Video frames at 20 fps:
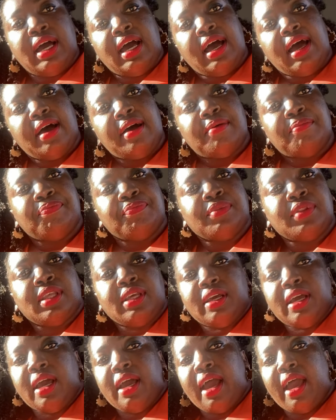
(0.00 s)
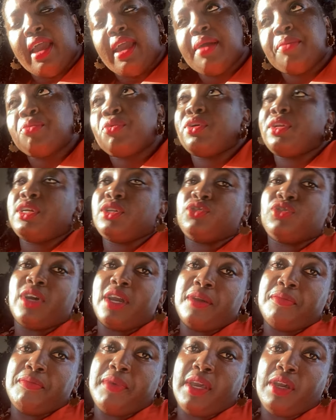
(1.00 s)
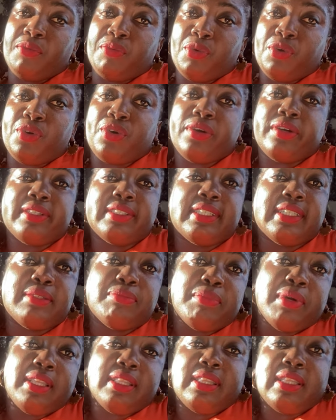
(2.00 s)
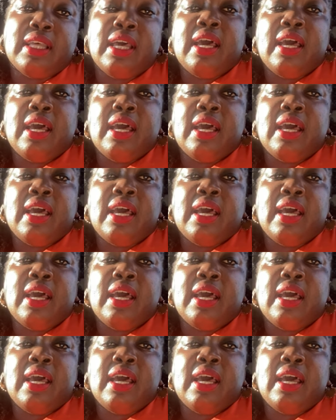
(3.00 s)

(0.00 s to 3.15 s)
I am gonna try and make more content, but